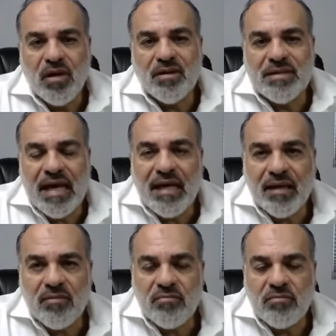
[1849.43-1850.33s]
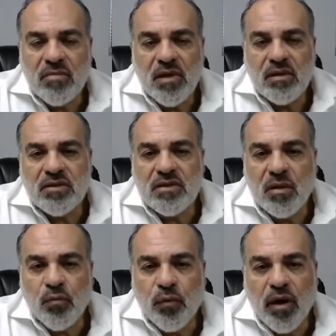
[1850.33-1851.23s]
Take them
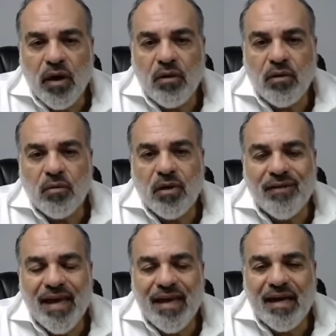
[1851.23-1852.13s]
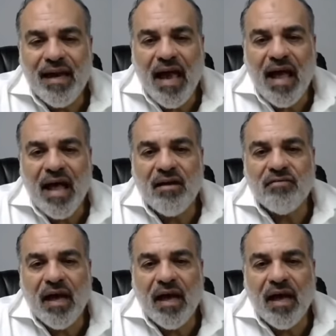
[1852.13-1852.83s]
somewhere where they can have